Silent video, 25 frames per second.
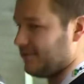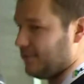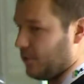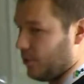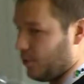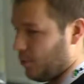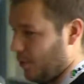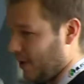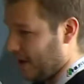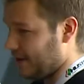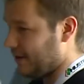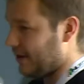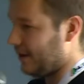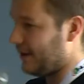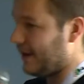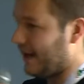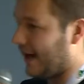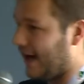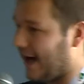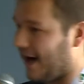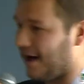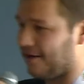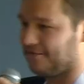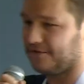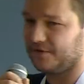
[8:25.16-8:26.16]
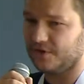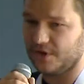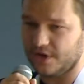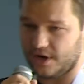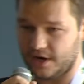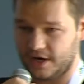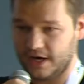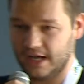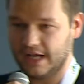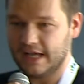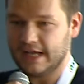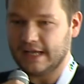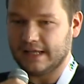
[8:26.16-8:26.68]
for 1.5
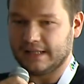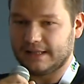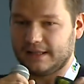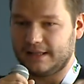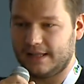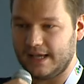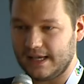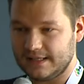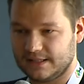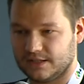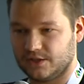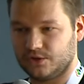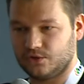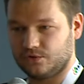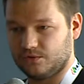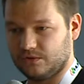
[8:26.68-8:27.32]
years, desk